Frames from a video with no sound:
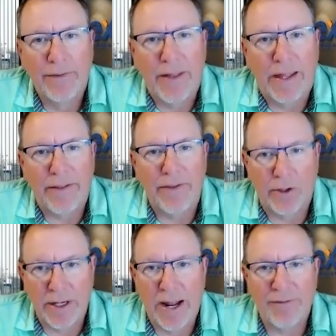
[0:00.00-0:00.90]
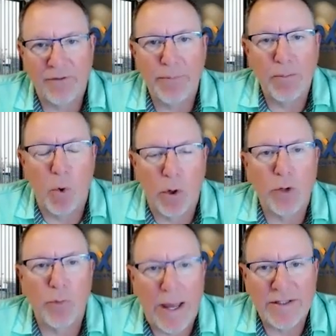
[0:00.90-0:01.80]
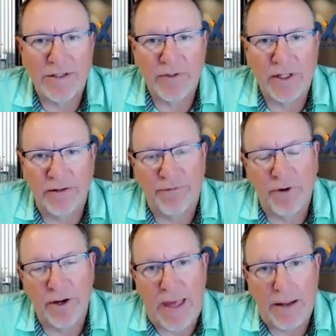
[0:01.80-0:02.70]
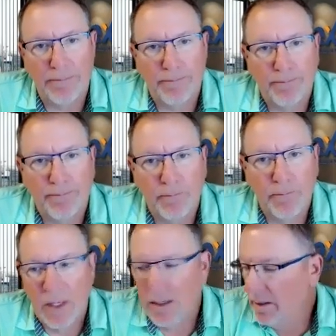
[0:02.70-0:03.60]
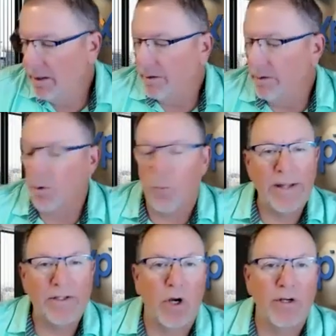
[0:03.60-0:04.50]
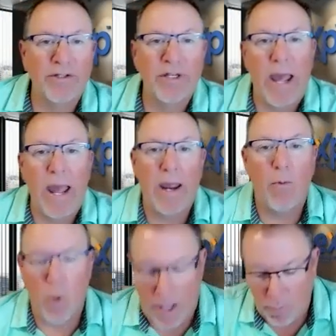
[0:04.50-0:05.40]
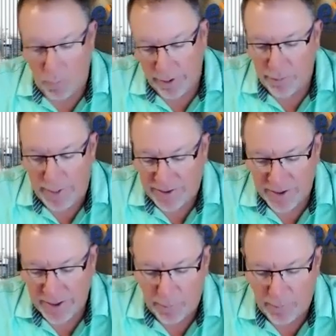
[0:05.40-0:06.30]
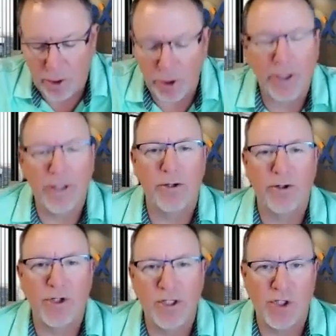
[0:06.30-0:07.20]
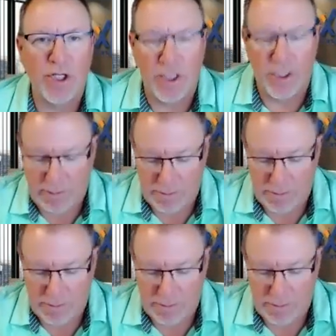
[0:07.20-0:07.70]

that they're going to have to be more aggressive to get in front of that. The rates are today, what are the rates today without looking at your cheat sheet?